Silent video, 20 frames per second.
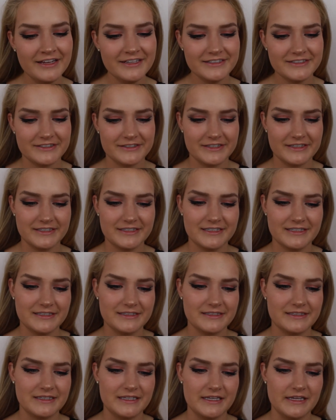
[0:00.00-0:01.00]
So this
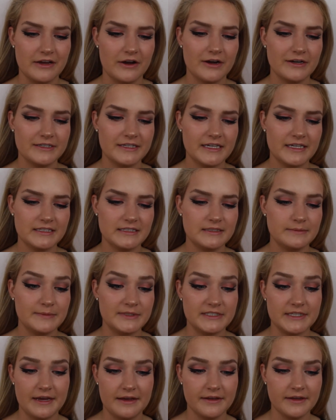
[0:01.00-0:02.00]
is the Hard Candy
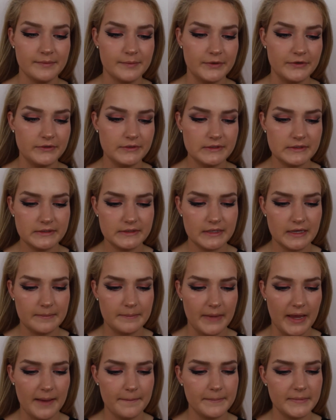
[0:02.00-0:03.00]
Metallic Mousse
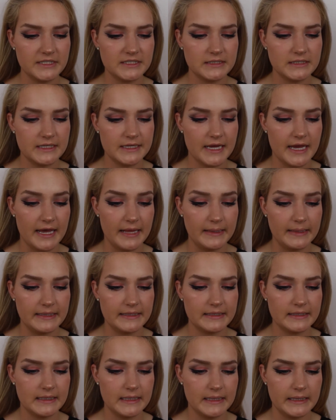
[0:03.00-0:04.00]
Matte
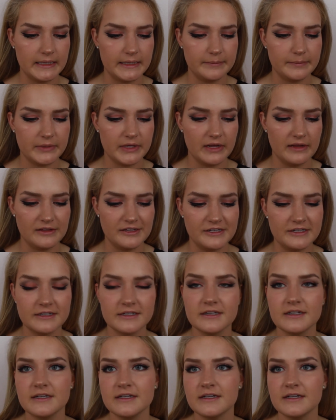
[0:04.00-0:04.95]
Metallic Lip Color.